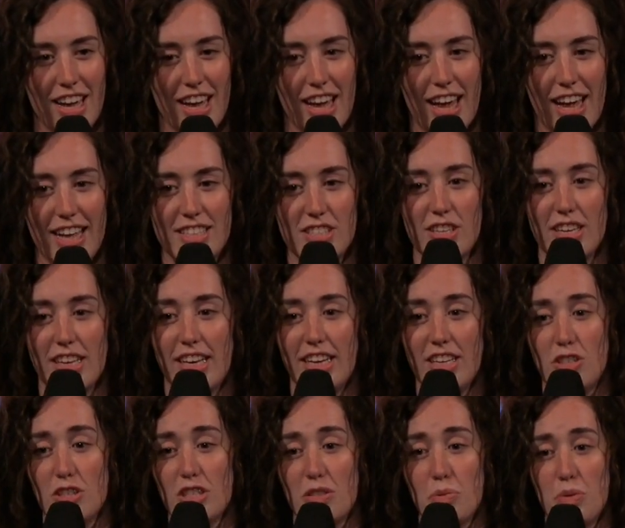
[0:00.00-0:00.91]
It's he
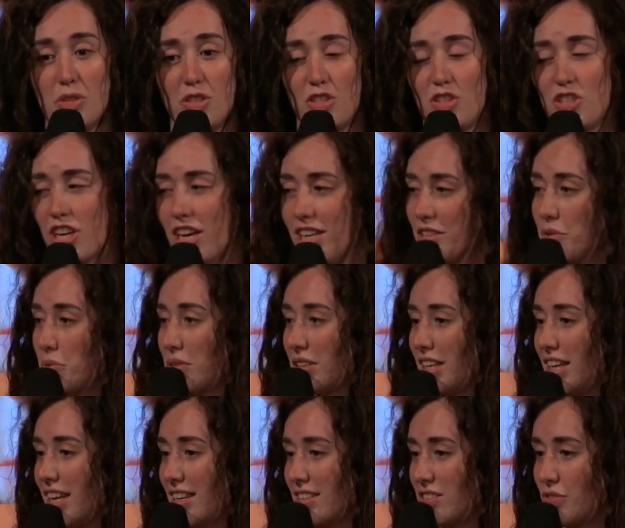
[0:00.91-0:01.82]
just was
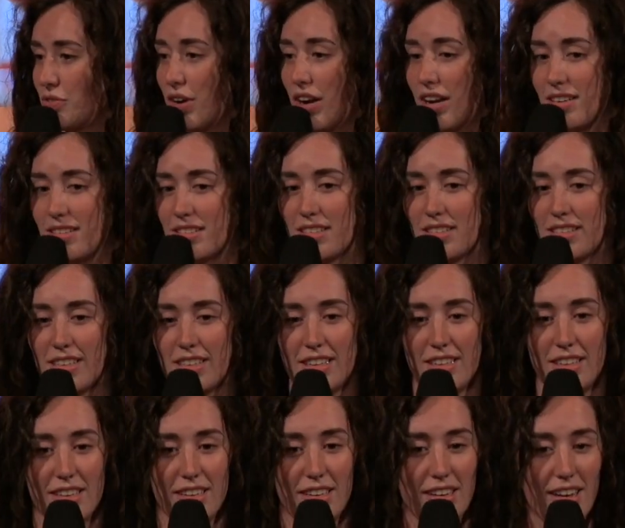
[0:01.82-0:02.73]
genuinely his friend
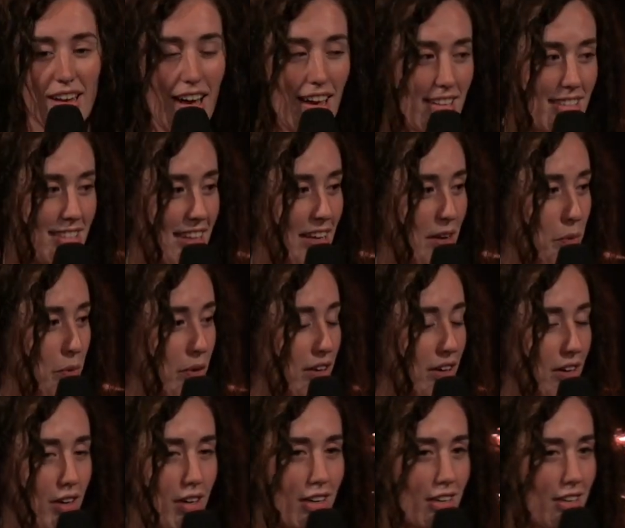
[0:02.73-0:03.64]
as they
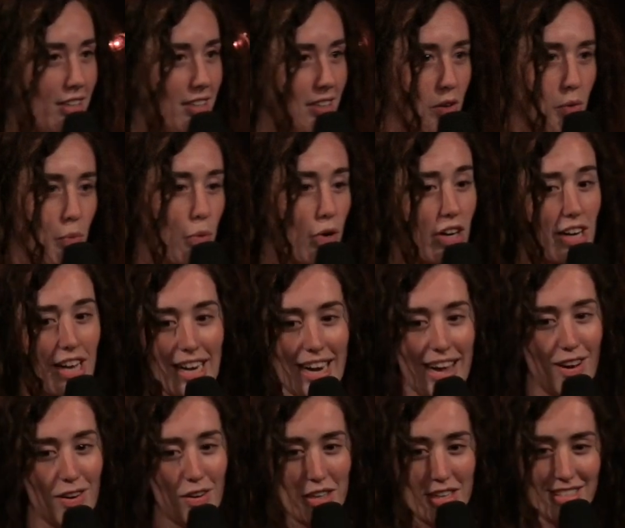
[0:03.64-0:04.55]
were working
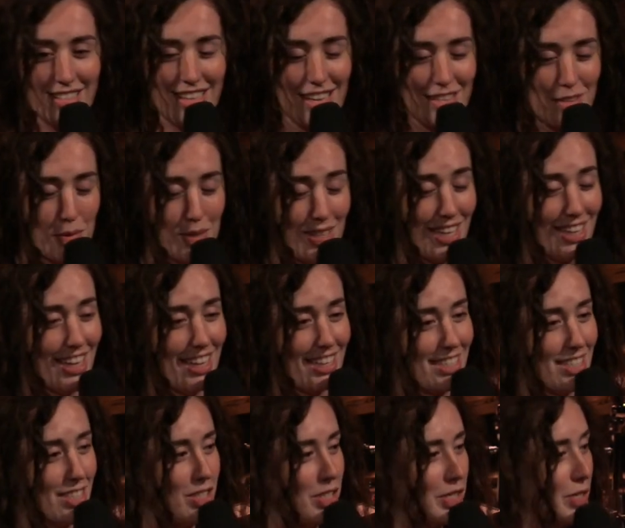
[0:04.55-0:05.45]
out, because that's what they like
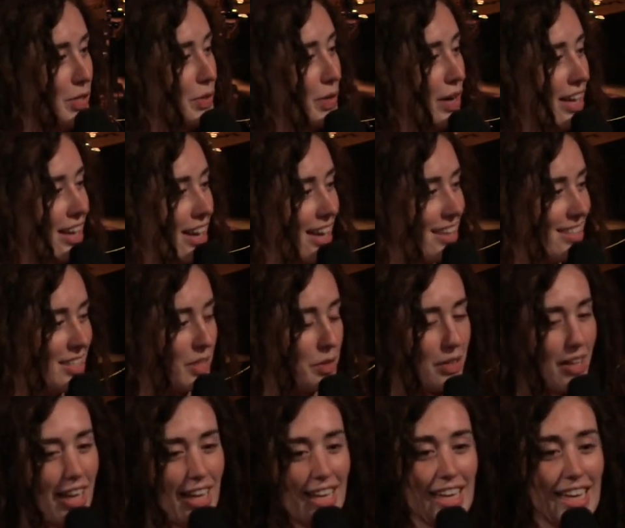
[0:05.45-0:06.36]
to do, and as they were
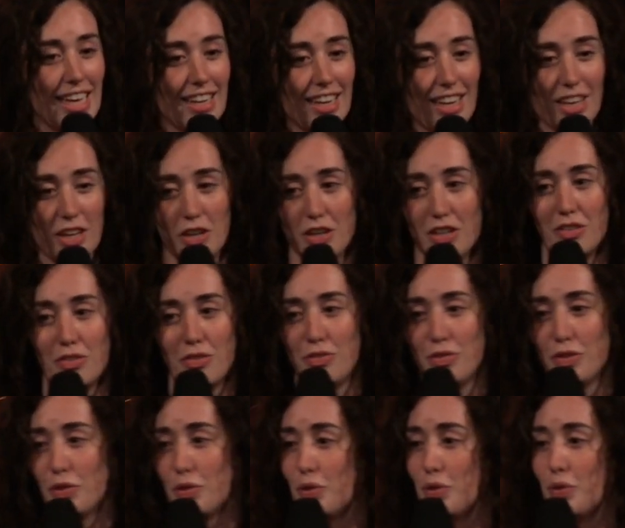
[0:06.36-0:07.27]
like eating good
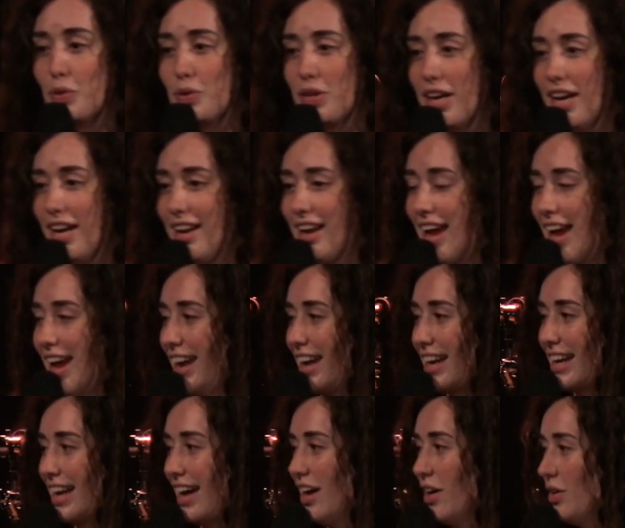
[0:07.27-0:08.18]
food and
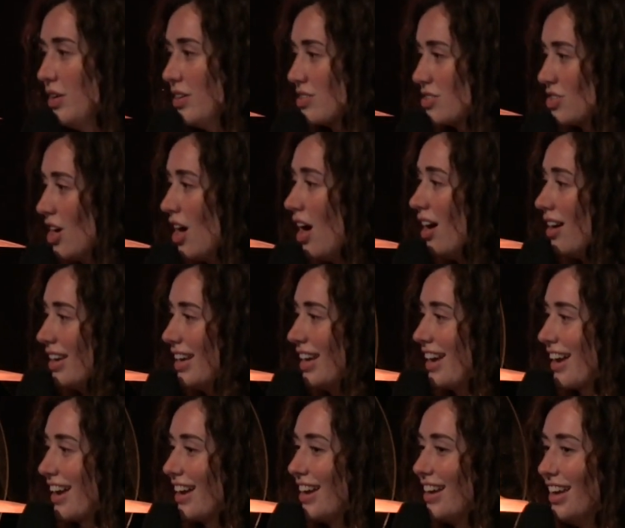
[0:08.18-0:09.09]
hanging out and
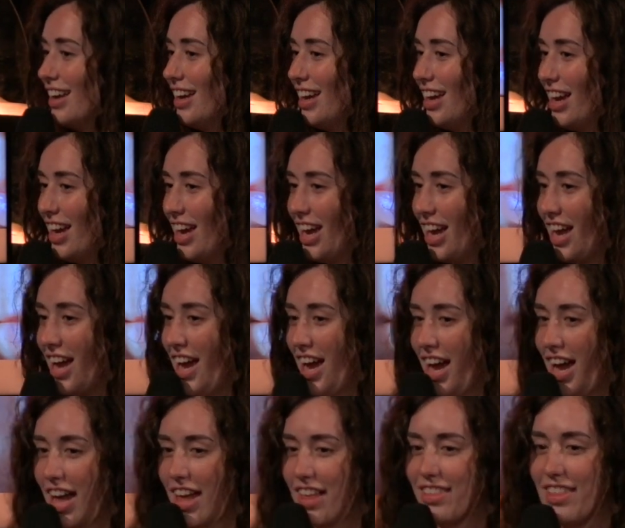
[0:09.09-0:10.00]
talking,
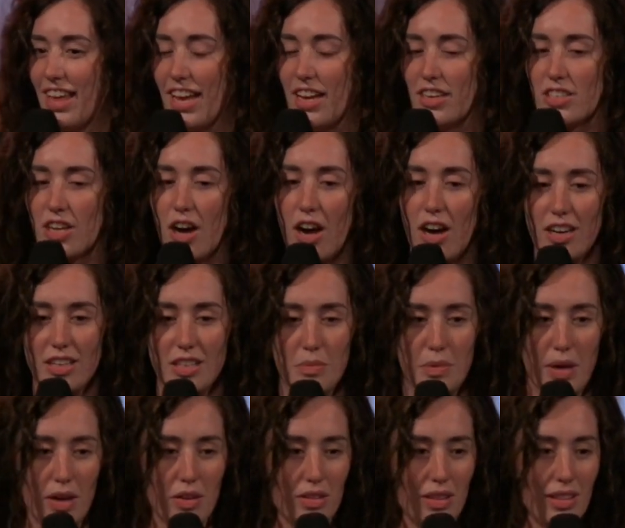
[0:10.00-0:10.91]
they talked
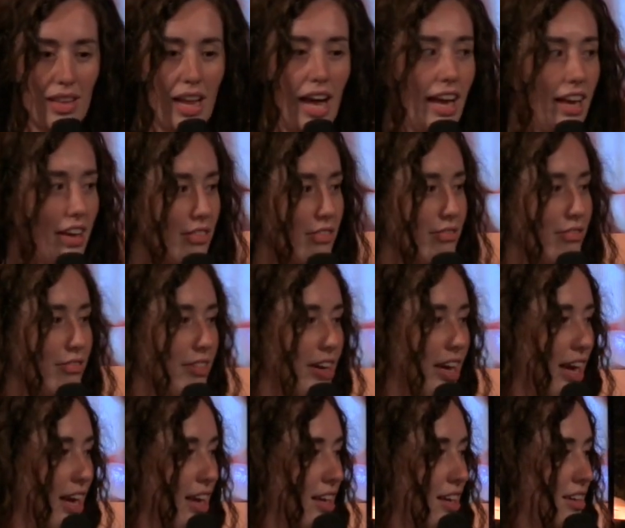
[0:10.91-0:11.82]
about life
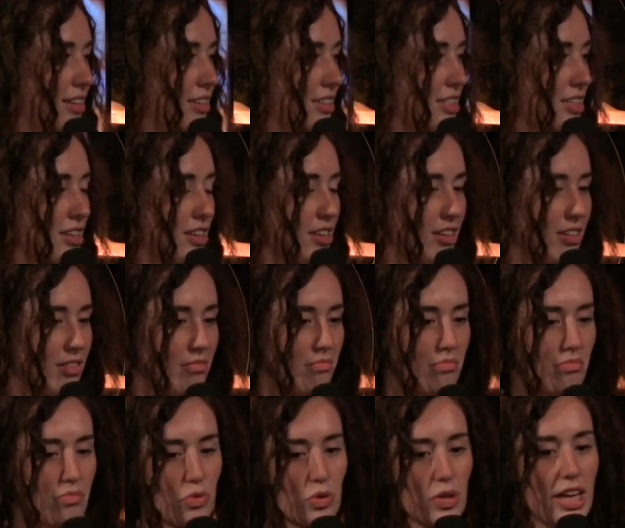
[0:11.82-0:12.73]
and
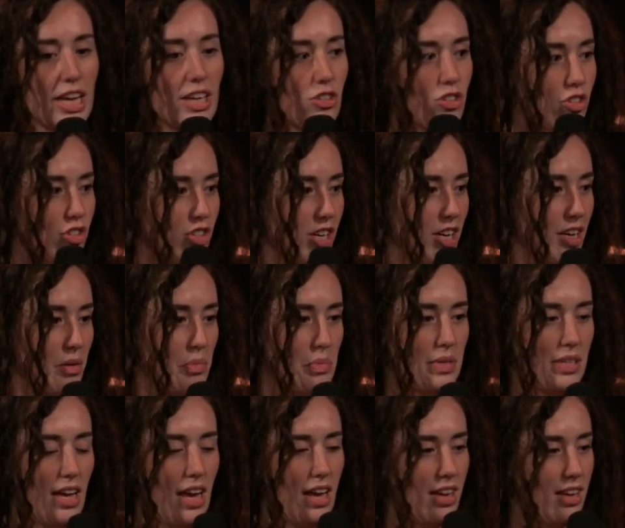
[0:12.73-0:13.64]

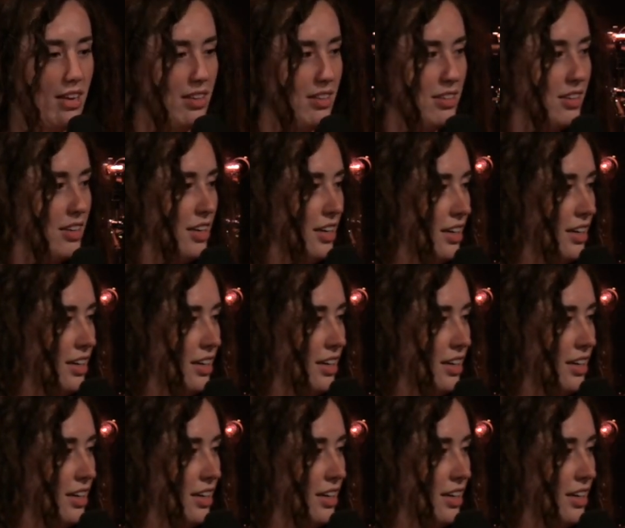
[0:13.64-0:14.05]
relationships and